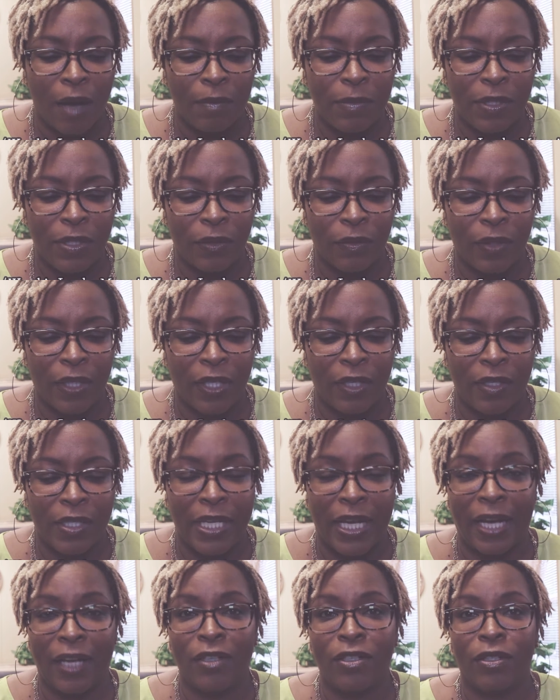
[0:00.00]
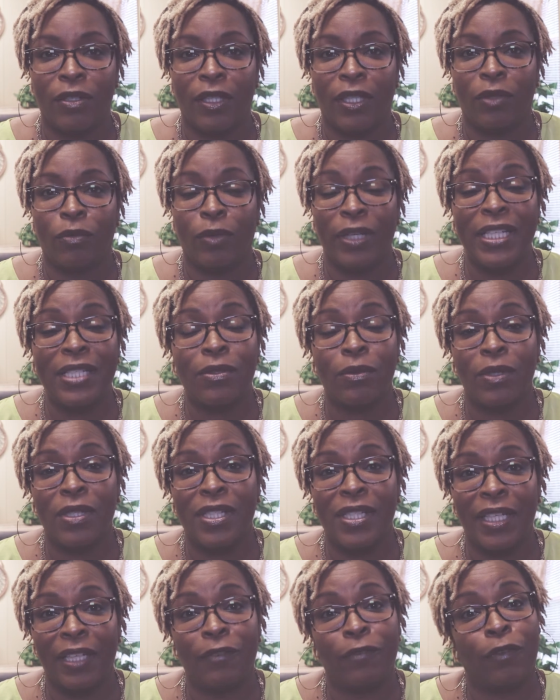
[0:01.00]
So there's actually
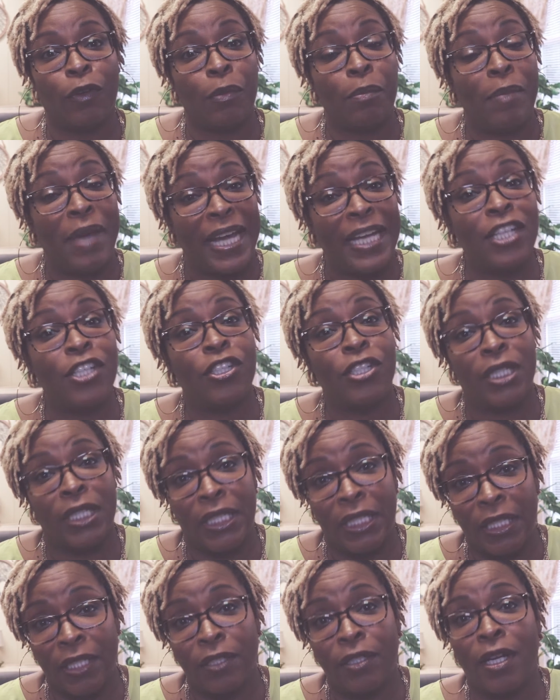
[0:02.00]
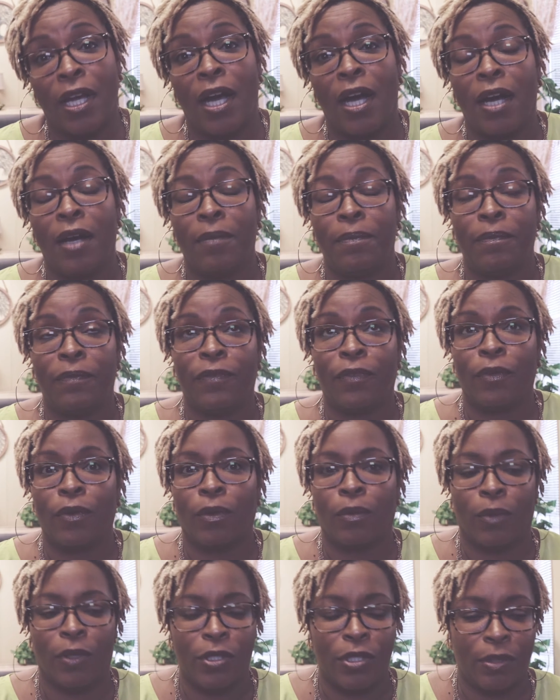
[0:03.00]
resource information
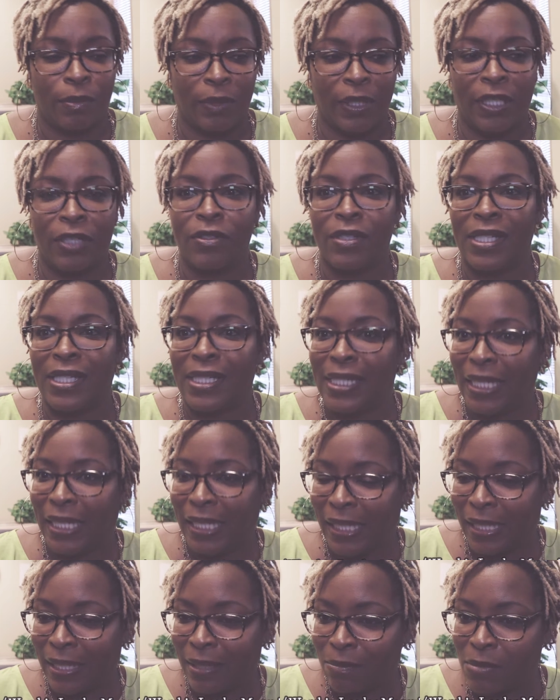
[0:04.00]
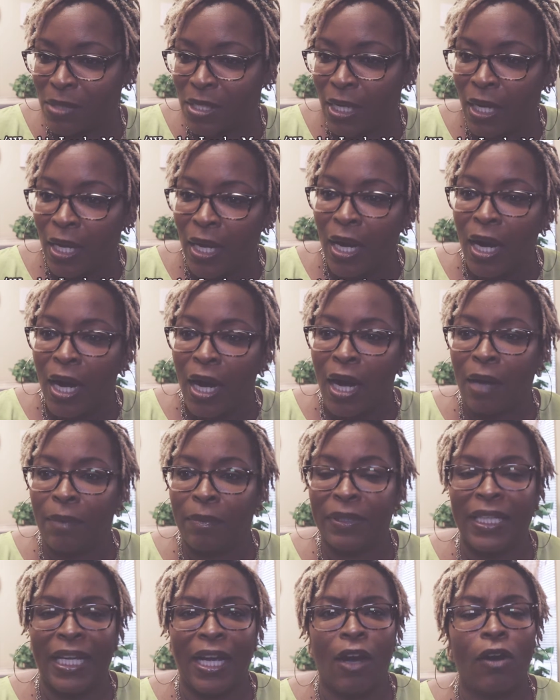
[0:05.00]
for worship leaders and teams,
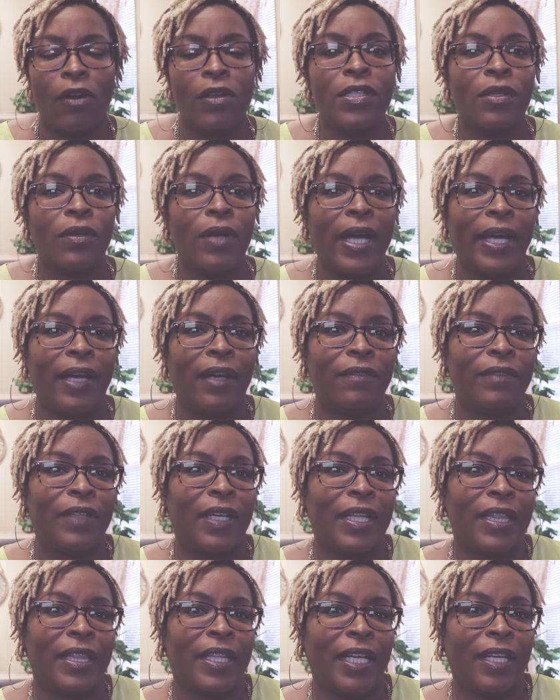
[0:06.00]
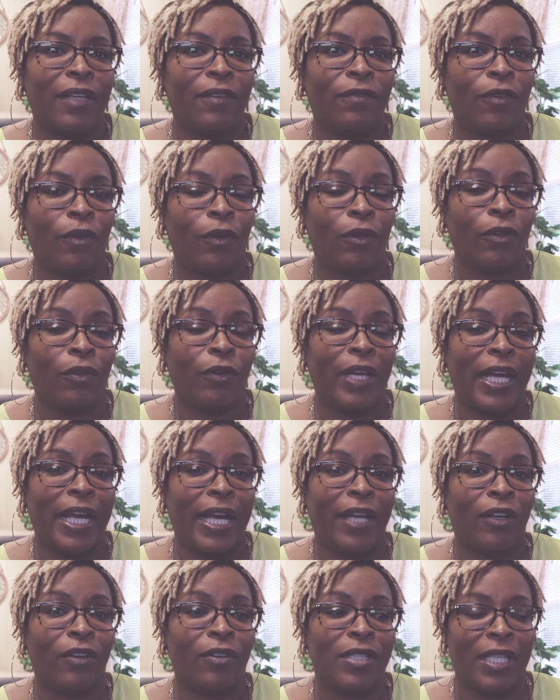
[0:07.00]
but they also have a thing for
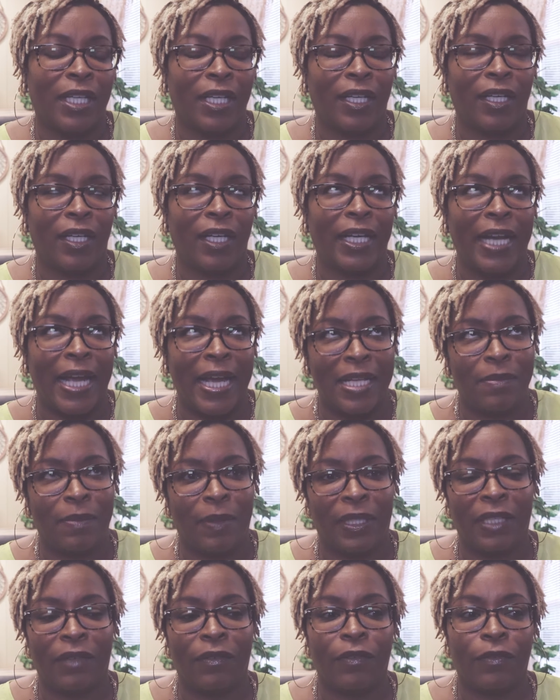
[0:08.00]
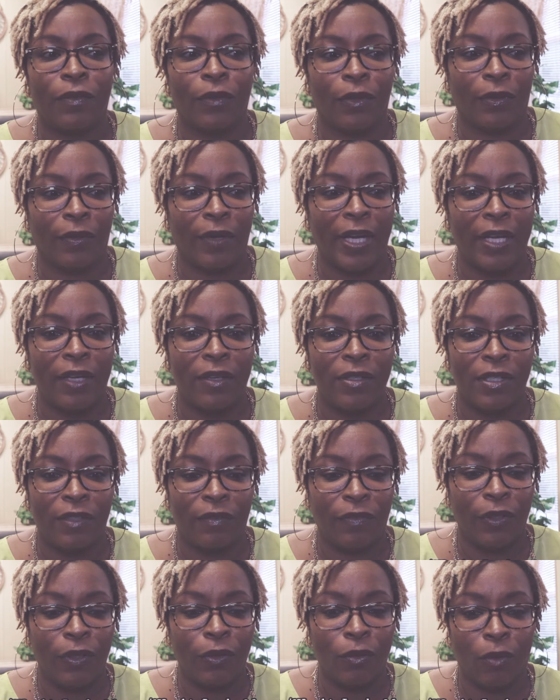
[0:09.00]
creators, an aspect of it for creators.
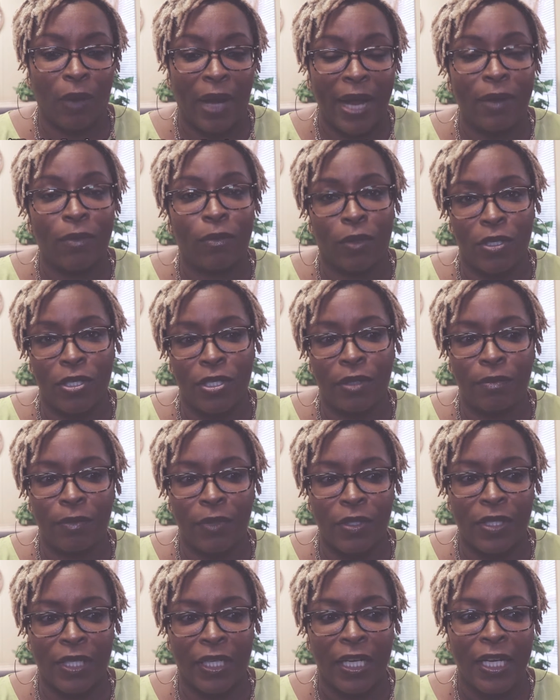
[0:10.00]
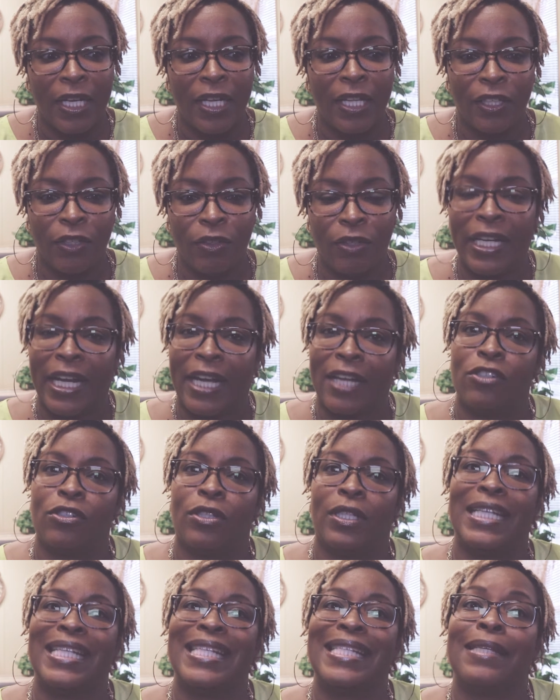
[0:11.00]
If you write worship music, you can
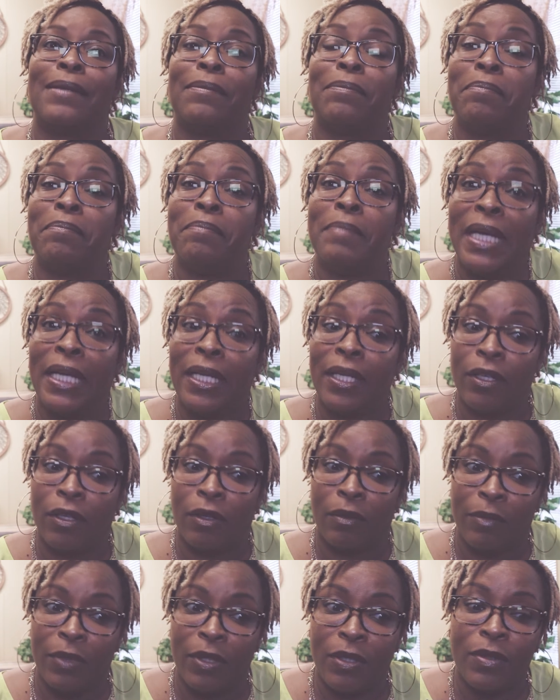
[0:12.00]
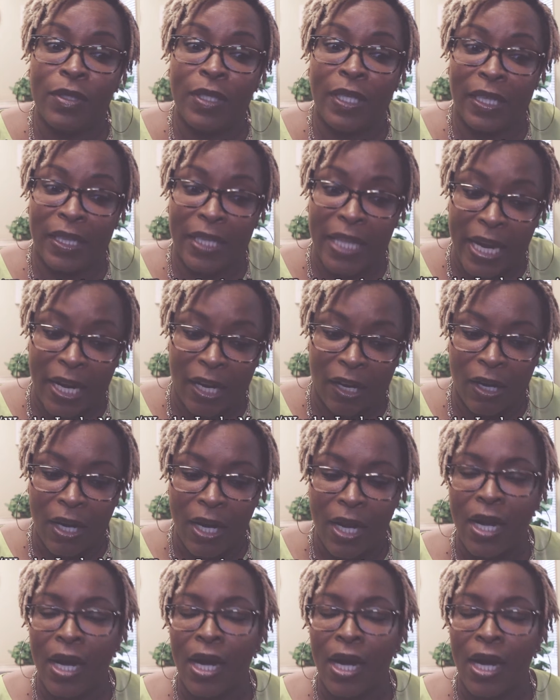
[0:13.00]
actually submit your music there